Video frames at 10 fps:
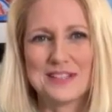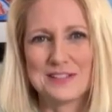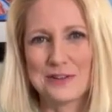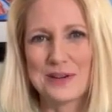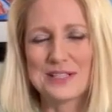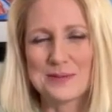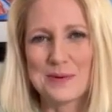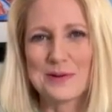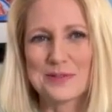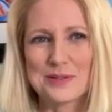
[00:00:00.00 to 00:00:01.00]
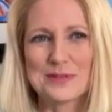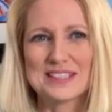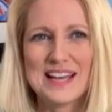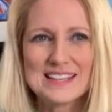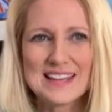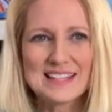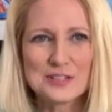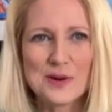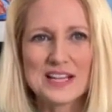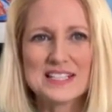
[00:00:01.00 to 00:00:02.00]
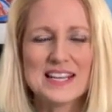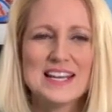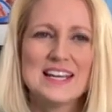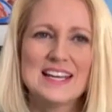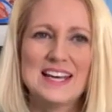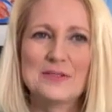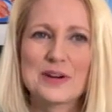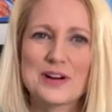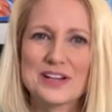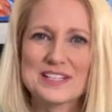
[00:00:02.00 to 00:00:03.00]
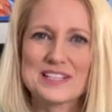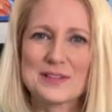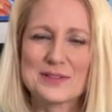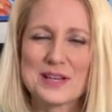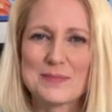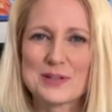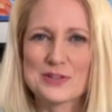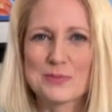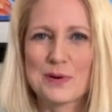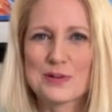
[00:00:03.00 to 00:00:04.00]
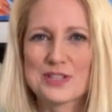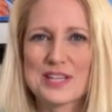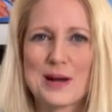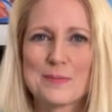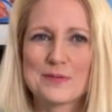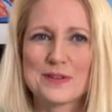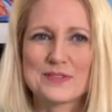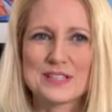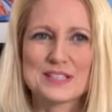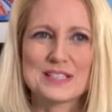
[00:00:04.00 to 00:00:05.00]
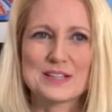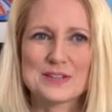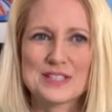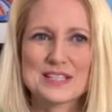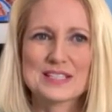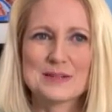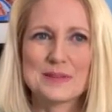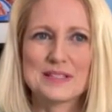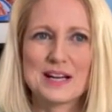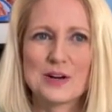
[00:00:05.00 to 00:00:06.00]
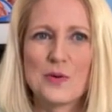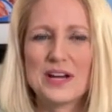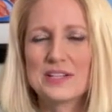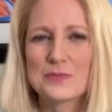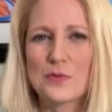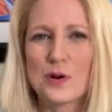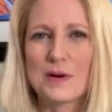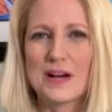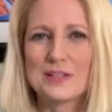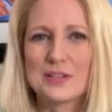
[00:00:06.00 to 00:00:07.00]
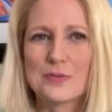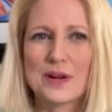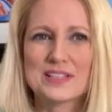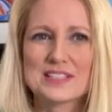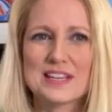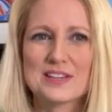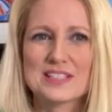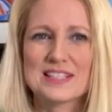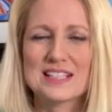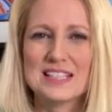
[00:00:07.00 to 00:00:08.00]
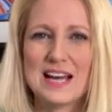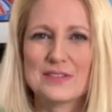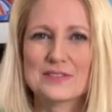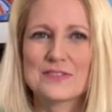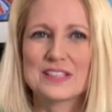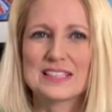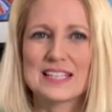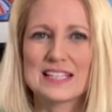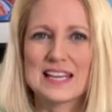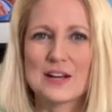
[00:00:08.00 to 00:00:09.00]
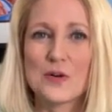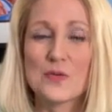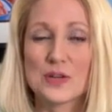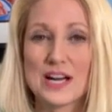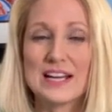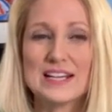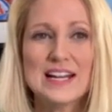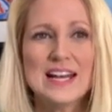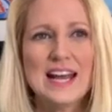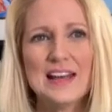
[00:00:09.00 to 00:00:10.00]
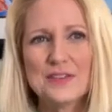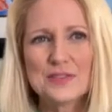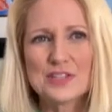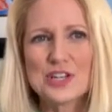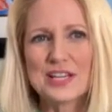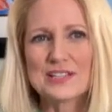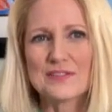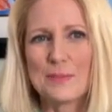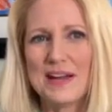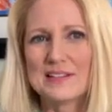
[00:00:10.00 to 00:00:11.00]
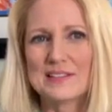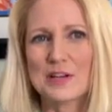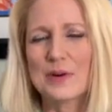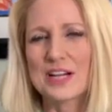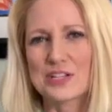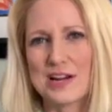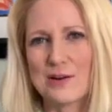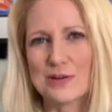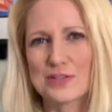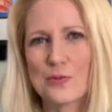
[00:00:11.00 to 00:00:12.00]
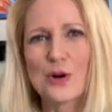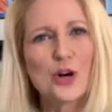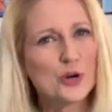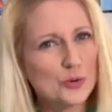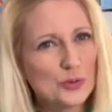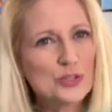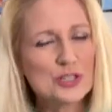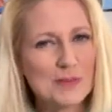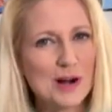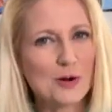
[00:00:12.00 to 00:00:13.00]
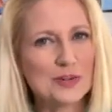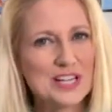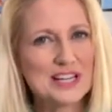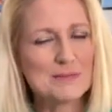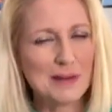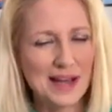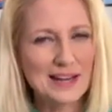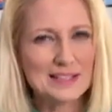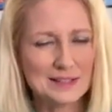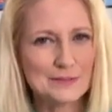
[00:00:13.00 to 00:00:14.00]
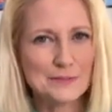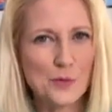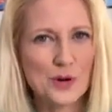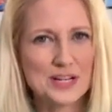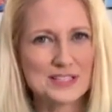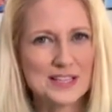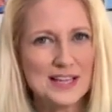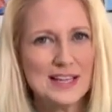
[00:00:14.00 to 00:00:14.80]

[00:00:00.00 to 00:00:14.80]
in Greensboro. So we like that trend. And we are going to see those temperatures approach the upper 50s to near 60, but not quite as warm on your Wednesday. You can see the clouds filling in again overnight. And there's a chance of a passing quick shower. So we're cooler tomorrow. We take you back into the 40s,